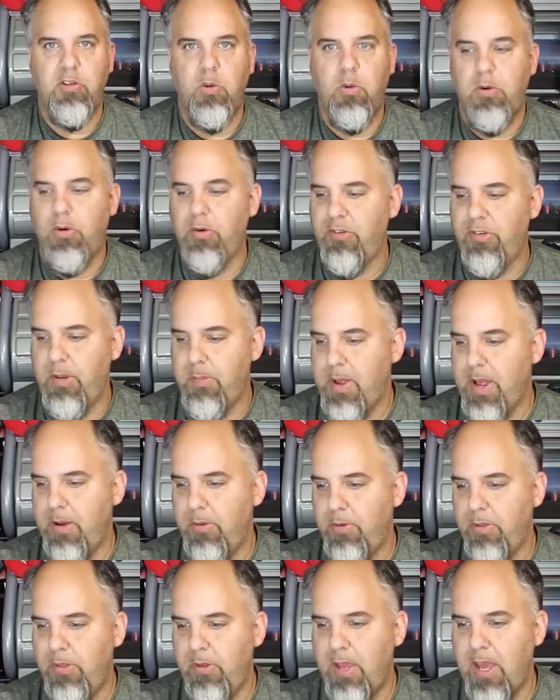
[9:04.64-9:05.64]
the order
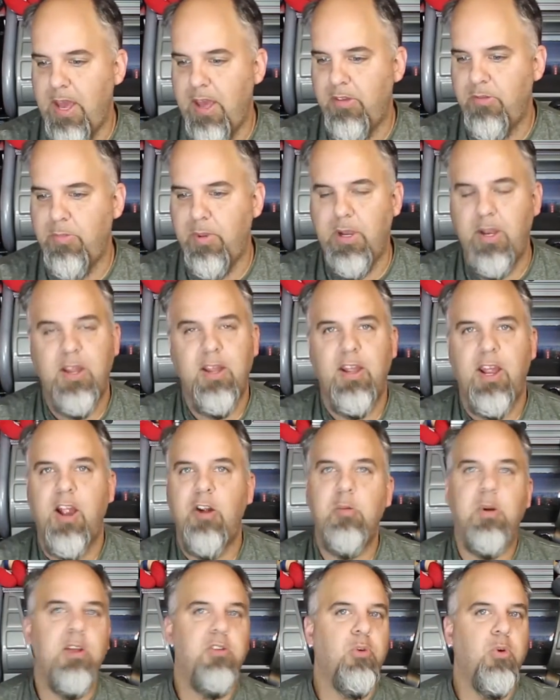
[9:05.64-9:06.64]
somehow with you guys. But
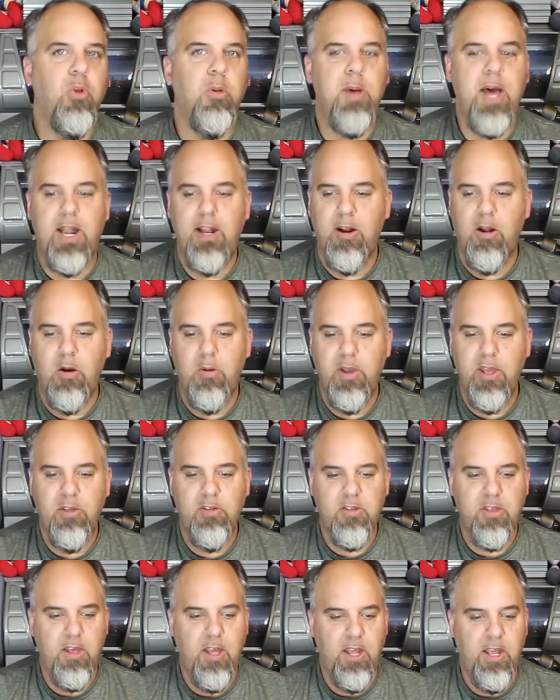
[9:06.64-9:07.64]
everybody's cool about it
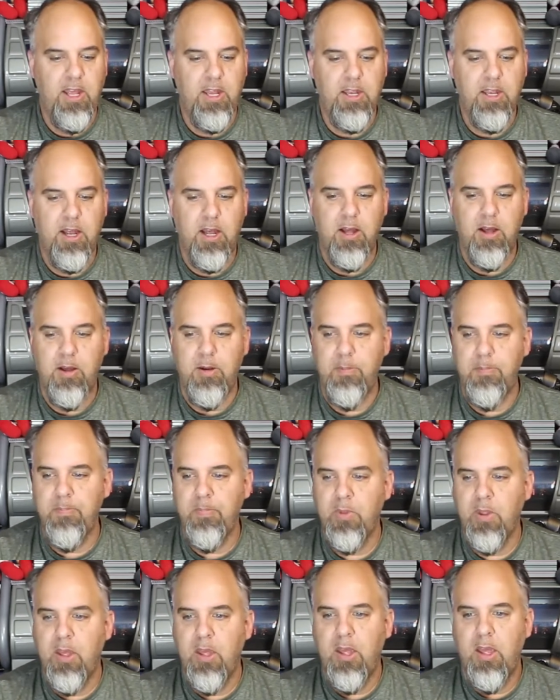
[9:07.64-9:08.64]
always, and I
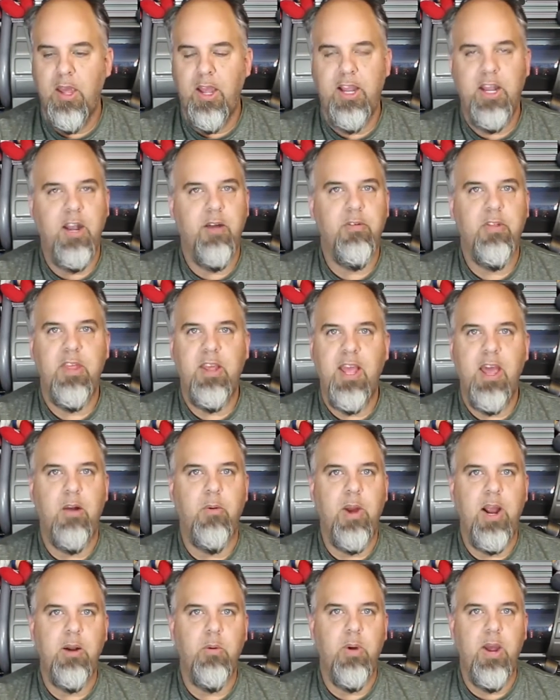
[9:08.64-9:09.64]
get everything out
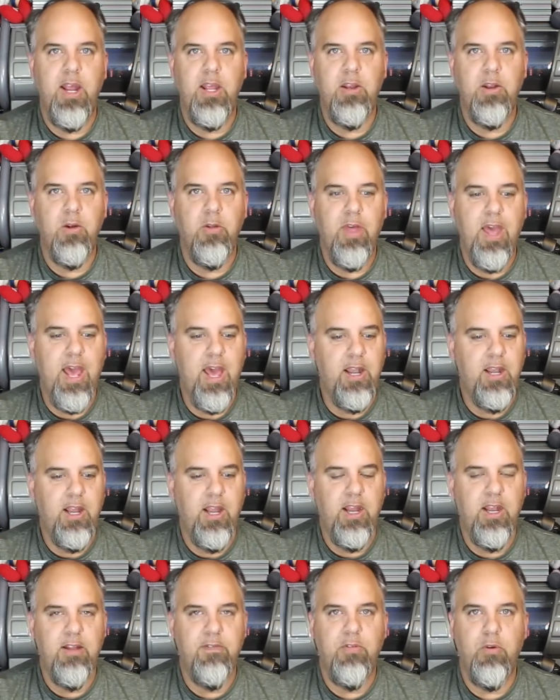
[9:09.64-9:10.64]
right away, you know that.
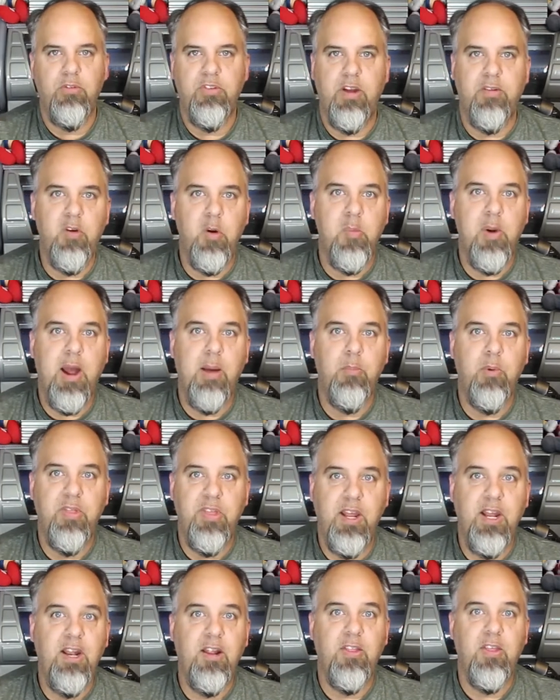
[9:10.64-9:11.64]
And if there's ever a problem with
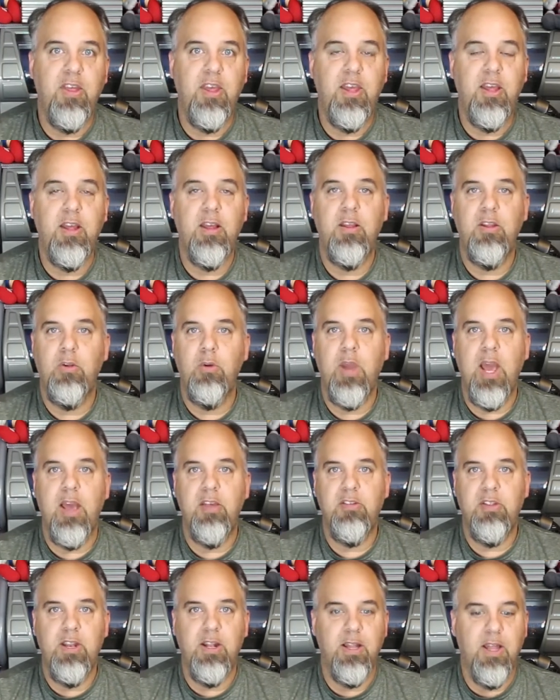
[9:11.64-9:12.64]
anything, you
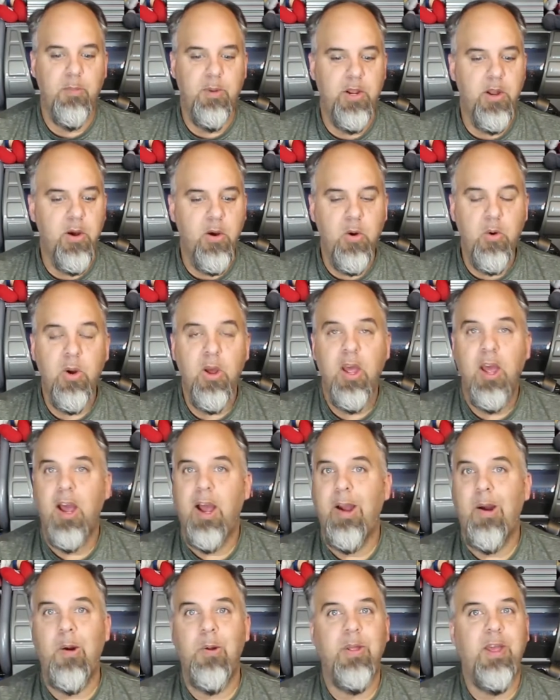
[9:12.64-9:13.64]
guys need to let me know.
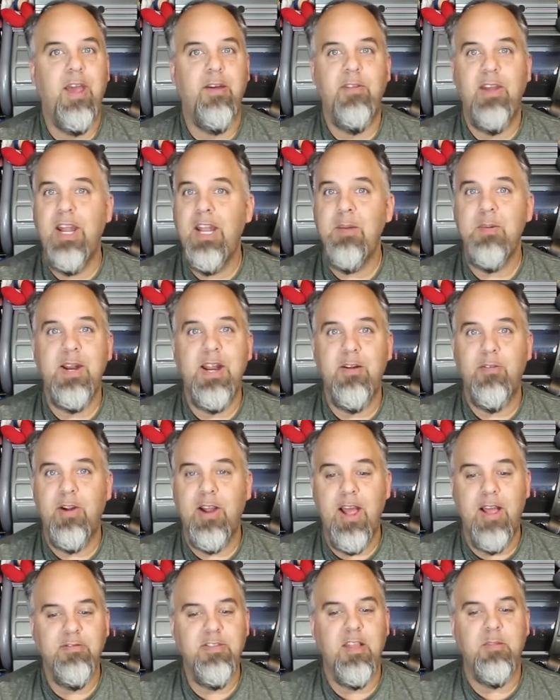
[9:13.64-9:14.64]
I hardly have anybody ever
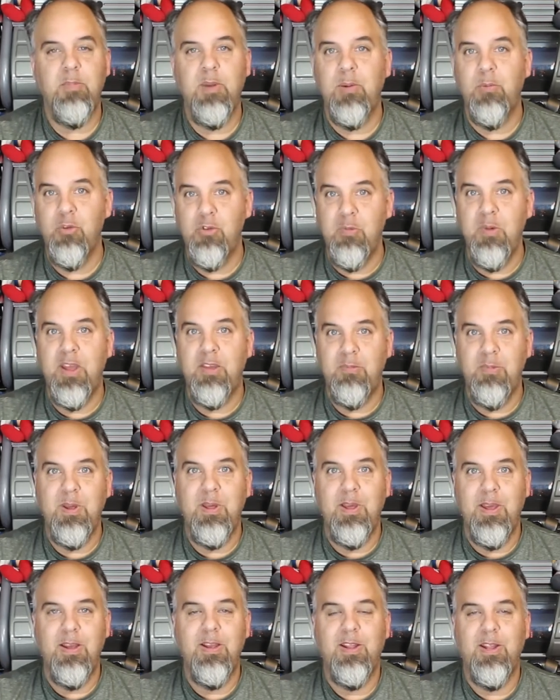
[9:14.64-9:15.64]
contact me, which makes
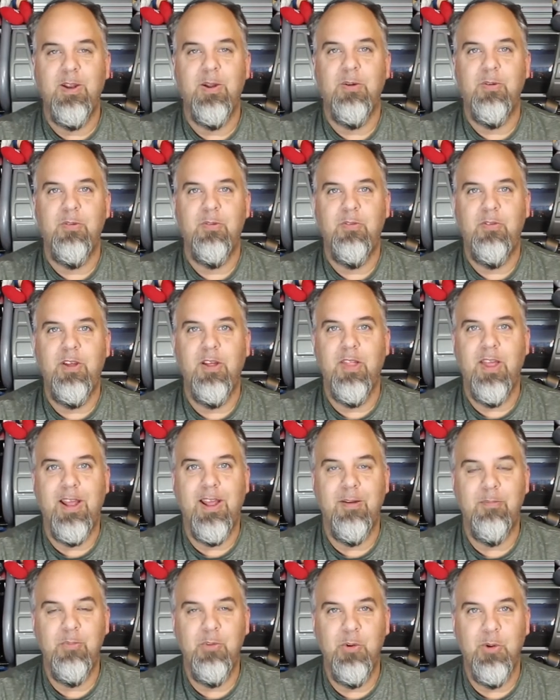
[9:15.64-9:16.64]
me, feel like
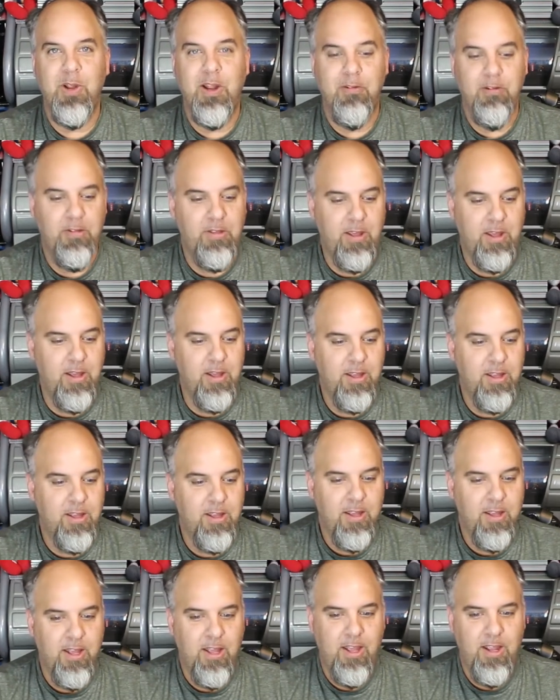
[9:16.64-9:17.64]
I'm doing everything
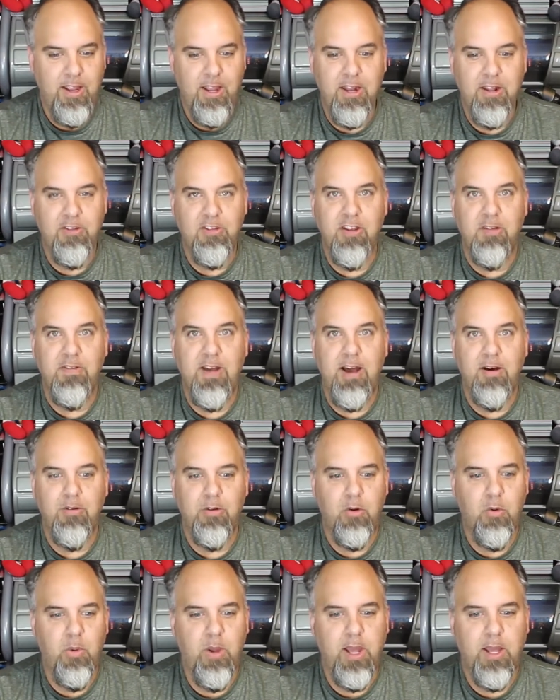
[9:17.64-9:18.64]
and getting stuff
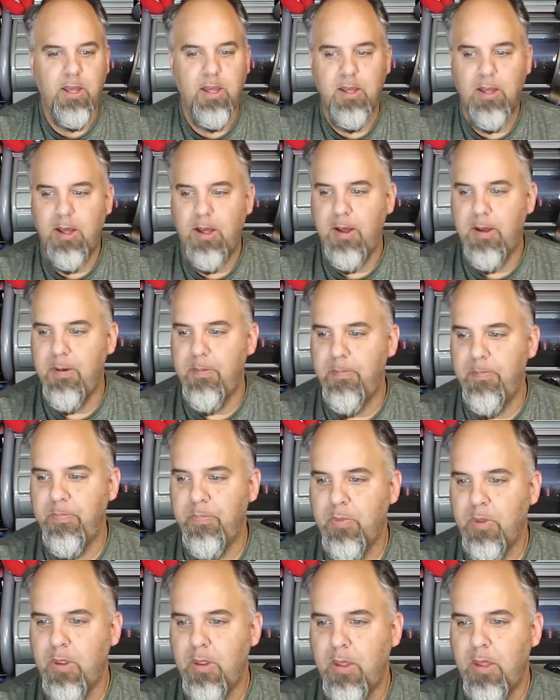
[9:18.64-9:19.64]
out quick.
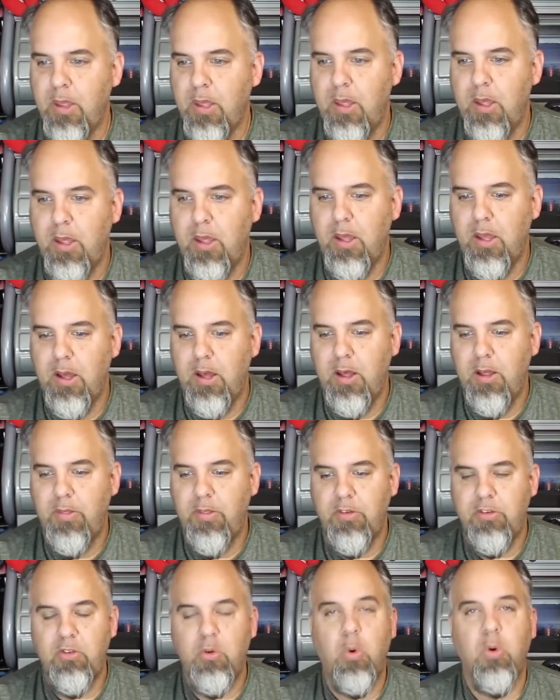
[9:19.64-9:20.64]

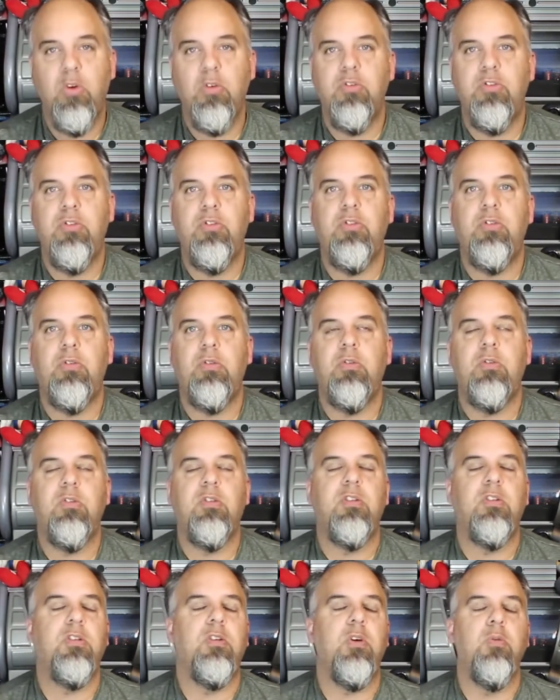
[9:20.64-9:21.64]
The store is
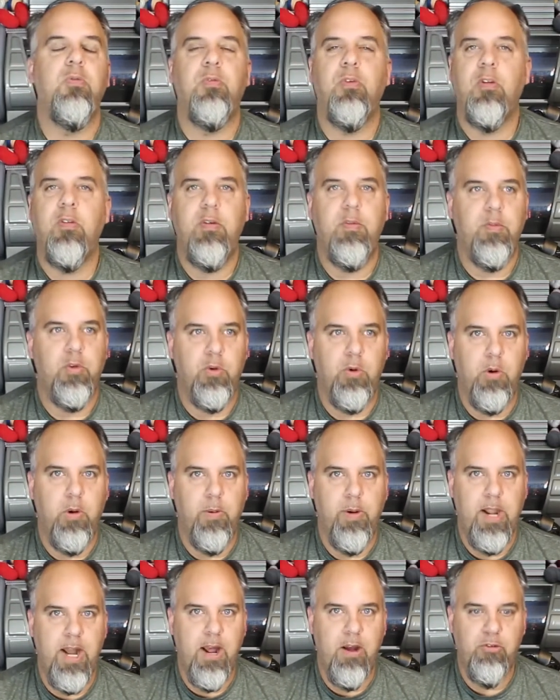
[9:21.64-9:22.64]
so full of inventory
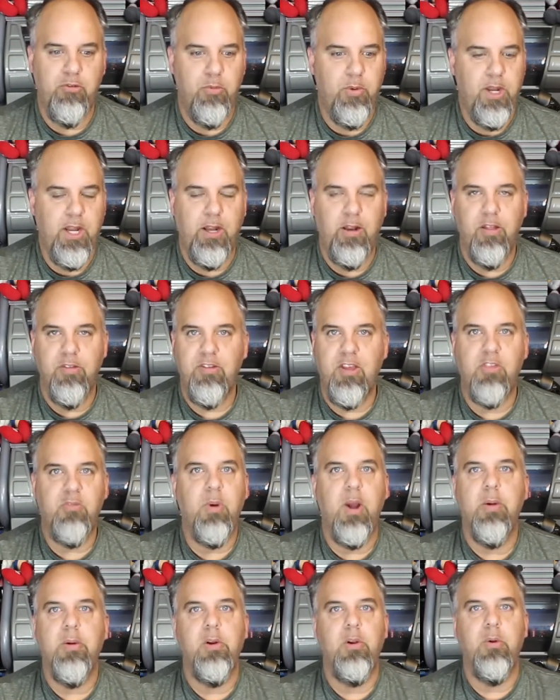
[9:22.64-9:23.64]
right now, it's ridiculous. That's
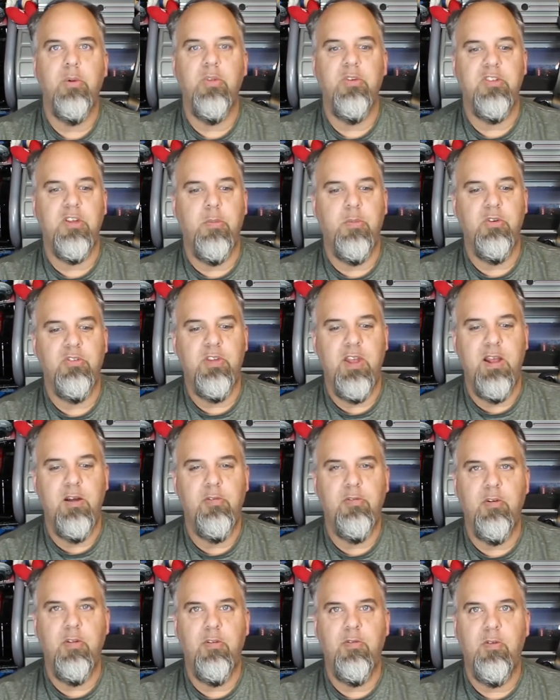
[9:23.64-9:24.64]
why we're doing the summer sale
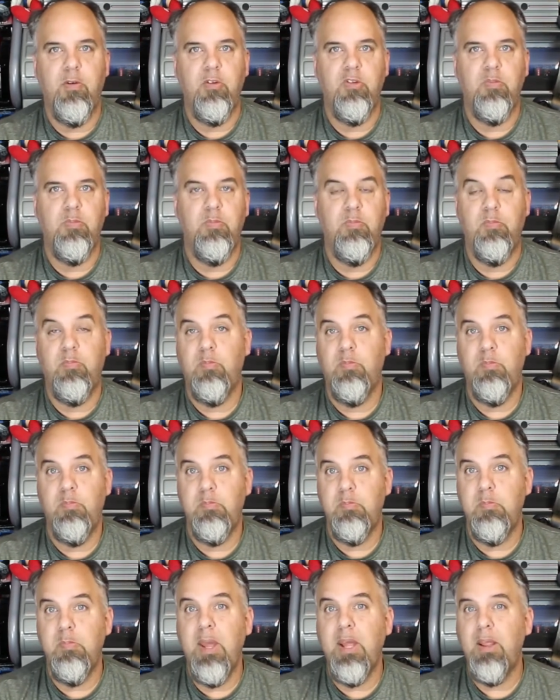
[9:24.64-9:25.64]
for the first,
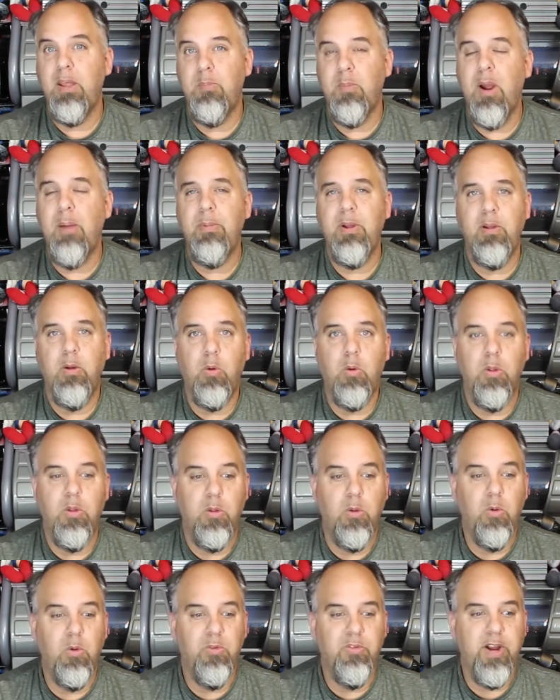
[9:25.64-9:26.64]
mainly probably a
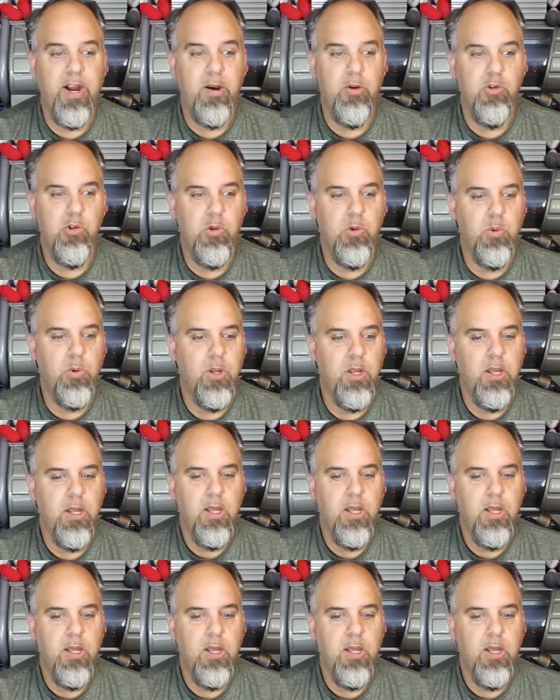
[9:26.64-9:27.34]
whole entire June.